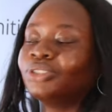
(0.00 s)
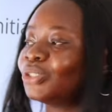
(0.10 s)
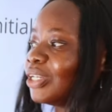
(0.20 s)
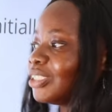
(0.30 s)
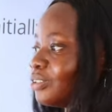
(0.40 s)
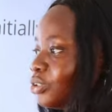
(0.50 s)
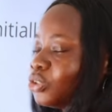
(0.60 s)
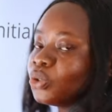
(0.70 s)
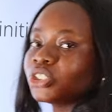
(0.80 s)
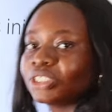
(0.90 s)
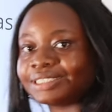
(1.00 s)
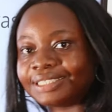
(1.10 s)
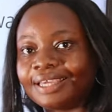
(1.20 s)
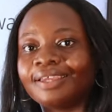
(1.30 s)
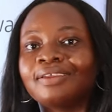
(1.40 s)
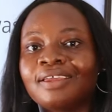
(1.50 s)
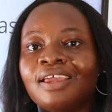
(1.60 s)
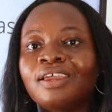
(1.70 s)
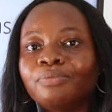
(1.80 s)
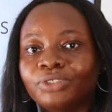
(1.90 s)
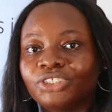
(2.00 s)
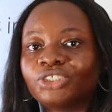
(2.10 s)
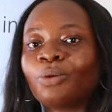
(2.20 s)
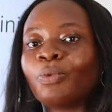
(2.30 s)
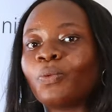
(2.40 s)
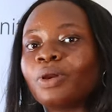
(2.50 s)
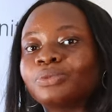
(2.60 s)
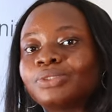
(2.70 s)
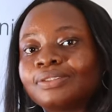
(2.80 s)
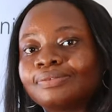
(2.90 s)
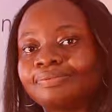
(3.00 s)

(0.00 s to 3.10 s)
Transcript: So answer to this question is A, British Commonwealth.